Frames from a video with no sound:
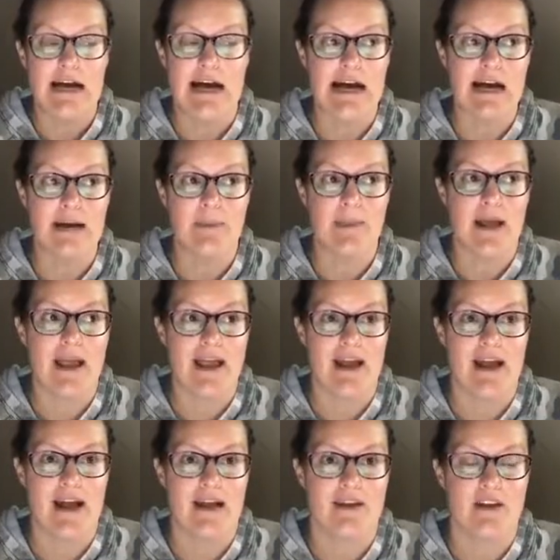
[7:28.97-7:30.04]

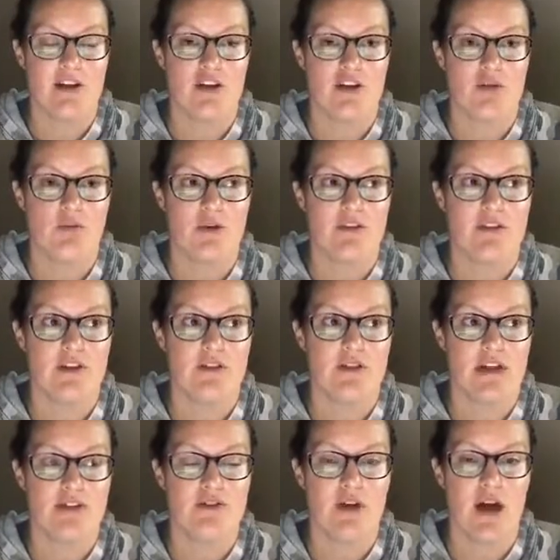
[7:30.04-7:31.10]
And when
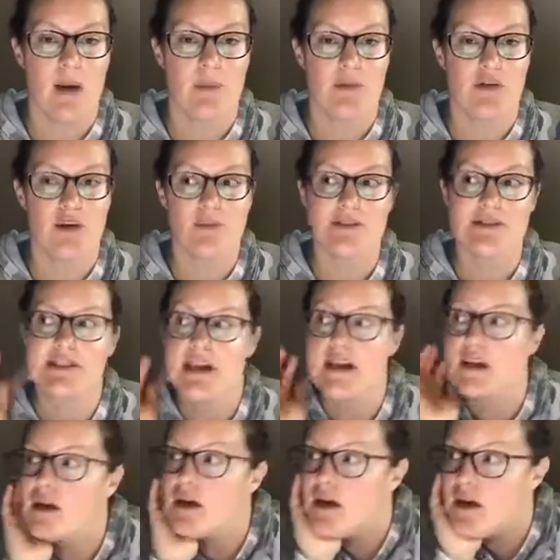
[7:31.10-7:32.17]
they do happen, you're almost
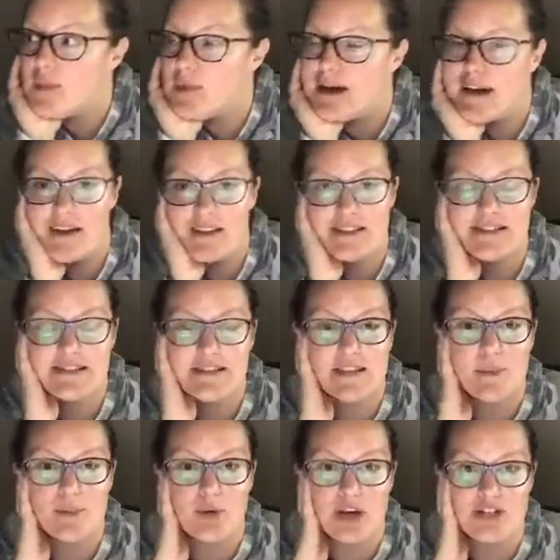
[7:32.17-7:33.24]
like, oh my God, this is
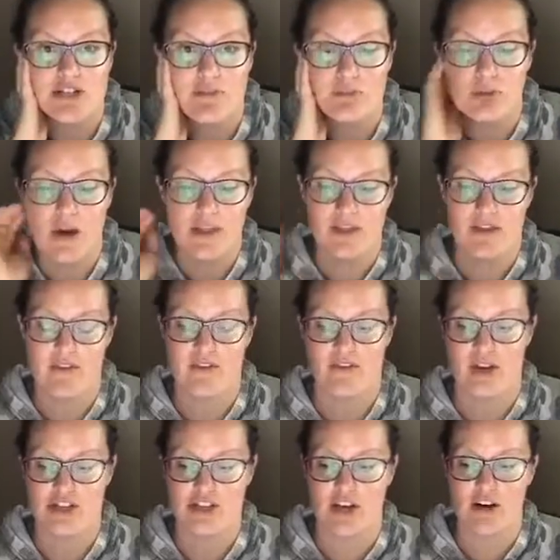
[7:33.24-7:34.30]
like a breath of
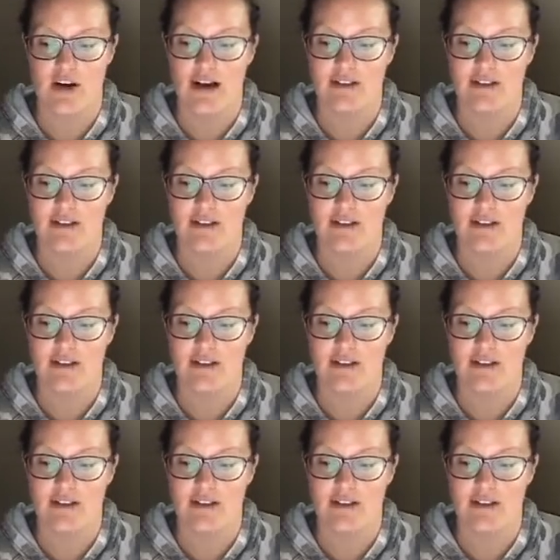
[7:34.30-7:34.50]
fresh air.